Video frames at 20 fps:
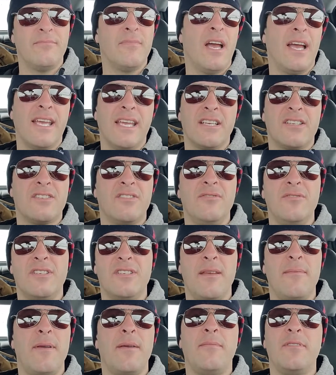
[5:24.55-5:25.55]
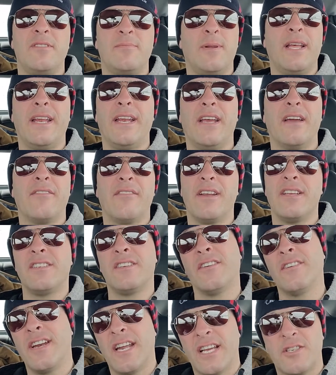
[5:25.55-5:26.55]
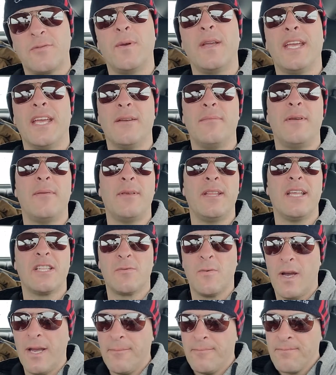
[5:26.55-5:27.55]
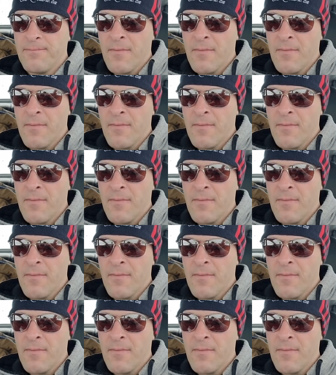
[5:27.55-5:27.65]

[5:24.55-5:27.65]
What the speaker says: I guess Tuesday, maybe he's planning on racing her next weekend. Maybe that's why.